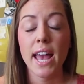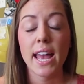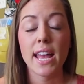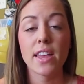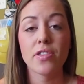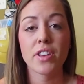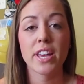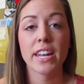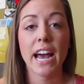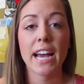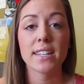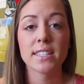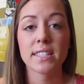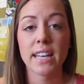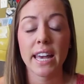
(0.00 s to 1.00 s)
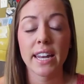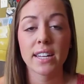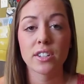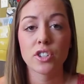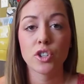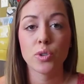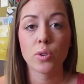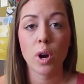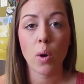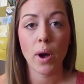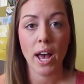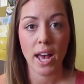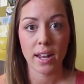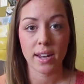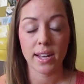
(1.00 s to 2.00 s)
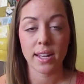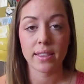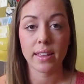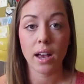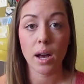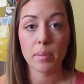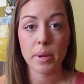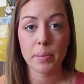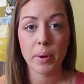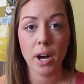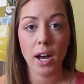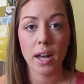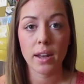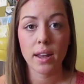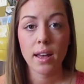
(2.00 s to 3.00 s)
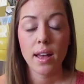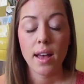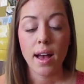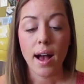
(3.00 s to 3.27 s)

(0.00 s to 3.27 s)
and then I decided to go ahead and get the OmniPod